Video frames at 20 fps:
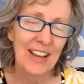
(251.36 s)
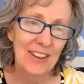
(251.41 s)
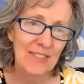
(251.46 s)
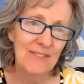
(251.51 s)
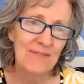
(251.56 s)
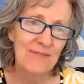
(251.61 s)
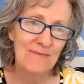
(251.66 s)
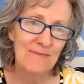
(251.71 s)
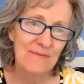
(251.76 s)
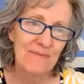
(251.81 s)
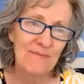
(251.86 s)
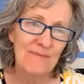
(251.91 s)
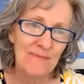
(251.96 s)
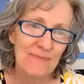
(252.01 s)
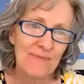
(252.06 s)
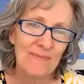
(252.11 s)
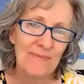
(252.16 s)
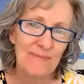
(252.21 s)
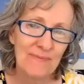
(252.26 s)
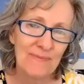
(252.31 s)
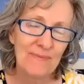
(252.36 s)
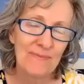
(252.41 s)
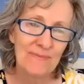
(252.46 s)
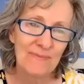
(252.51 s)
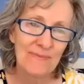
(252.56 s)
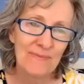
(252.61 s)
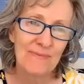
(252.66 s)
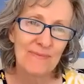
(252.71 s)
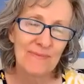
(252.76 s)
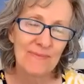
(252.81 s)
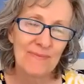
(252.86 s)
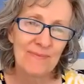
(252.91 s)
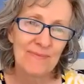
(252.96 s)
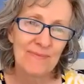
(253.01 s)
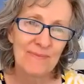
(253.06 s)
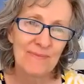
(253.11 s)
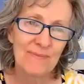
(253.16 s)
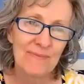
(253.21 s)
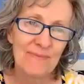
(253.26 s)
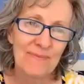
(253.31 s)

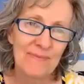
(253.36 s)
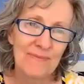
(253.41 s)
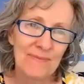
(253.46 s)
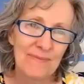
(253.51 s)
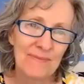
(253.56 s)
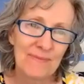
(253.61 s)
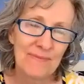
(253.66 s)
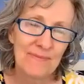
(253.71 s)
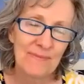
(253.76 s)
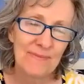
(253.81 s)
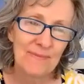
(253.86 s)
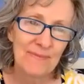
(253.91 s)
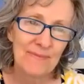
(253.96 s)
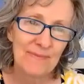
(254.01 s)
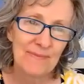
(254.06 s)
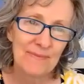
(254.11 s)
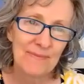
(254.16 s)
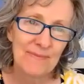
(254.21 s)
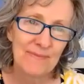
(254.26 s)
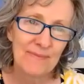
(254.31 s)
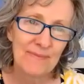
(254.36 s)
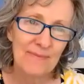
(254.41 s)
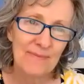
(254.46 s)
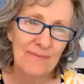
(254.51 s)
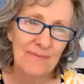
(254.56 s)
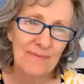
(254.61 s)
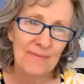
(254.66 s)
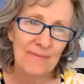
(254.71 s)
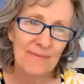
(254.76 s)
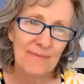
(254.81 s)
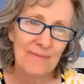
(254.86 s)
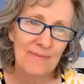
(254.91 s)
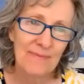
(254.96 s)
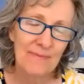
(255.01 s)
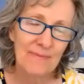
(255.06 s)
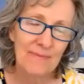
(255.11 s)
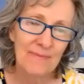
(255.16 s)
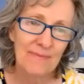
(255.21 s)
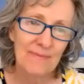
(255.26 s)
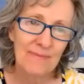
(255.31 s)

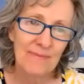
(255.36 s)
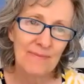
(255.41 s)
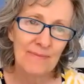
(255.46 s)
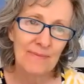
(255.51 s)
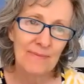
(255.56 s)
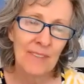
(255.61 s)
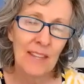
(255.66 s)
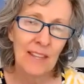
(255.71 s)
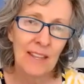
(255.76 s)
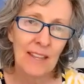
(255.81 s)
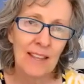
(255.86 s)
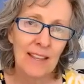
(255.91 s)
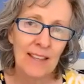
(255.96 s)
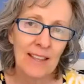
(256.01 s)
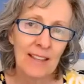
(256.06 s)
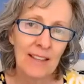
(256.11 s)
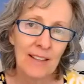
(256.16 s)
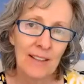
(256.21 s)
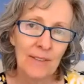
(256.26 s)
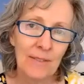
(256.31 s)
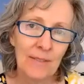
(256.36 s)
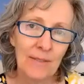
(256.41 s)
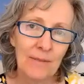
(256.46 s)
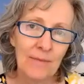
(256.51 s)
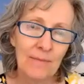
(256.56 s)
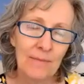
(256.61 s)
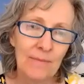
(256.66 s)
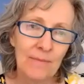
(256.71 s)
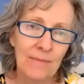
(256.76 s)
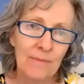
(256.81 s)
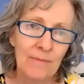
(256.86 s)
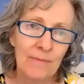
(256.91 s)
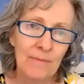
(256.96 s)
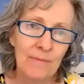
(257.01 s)
No words are spoken by the person on screen.